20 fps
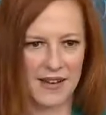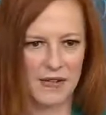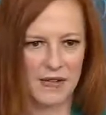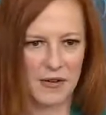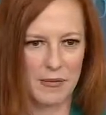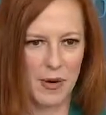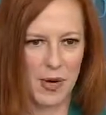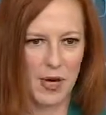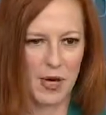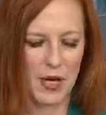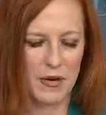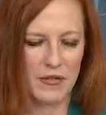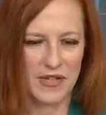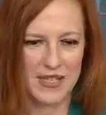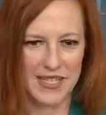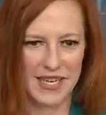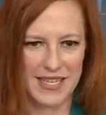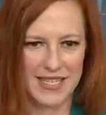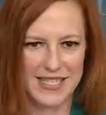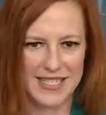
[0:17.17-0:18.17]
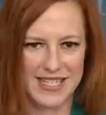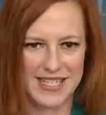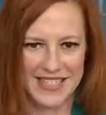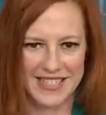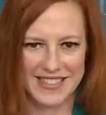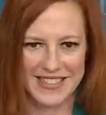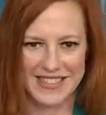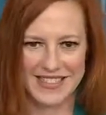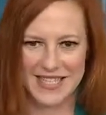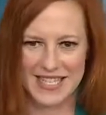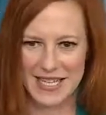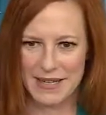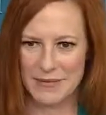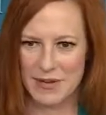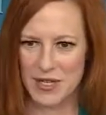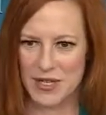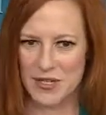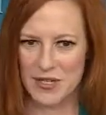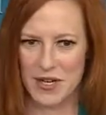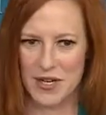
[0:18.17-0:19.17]
from our COVID-19 team
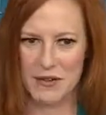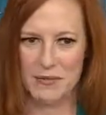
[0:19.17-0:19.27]
yesterday,